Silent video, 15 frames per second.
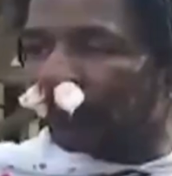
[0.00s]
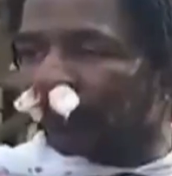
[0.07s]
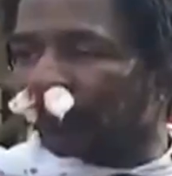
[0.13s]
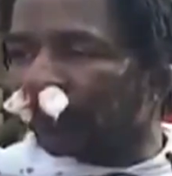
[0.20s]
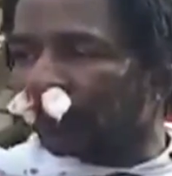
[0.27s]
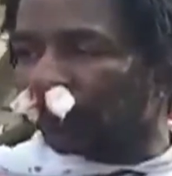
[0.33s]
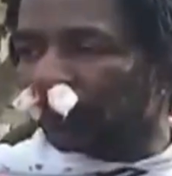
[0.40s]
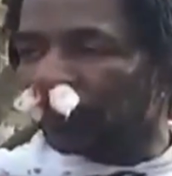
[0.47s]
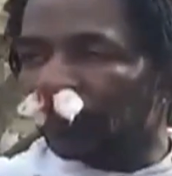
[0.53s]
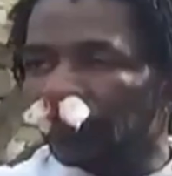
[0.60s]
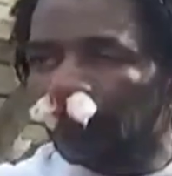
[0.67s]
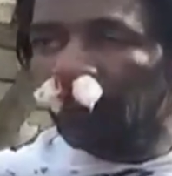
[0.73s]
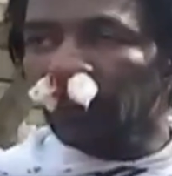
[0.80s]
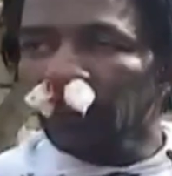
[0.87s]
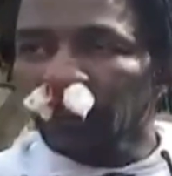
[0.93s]
At least
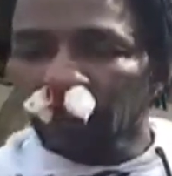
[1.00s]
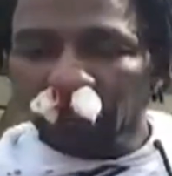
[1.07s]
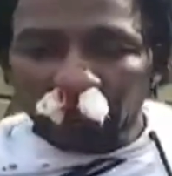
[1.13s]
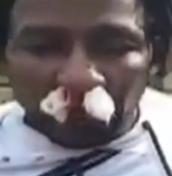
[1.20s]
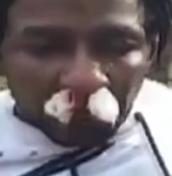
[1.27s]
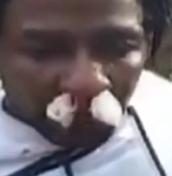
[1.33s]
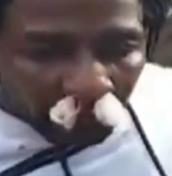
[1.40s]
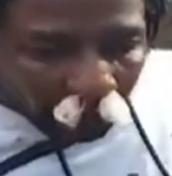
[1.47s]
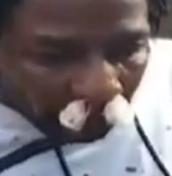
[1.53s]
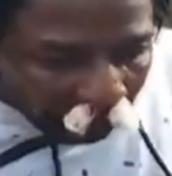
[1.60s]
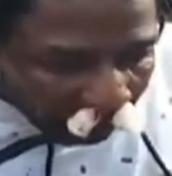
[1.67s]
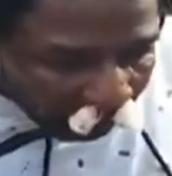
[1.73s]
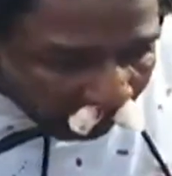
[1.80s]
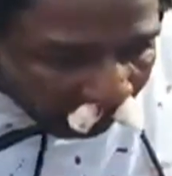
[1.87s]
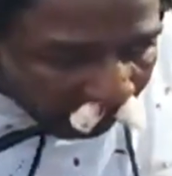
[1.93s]
one protester had
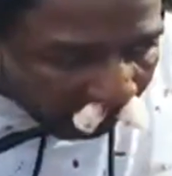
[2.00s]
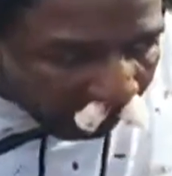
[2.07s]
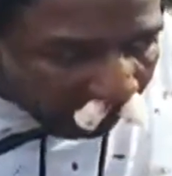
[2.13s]
a bloody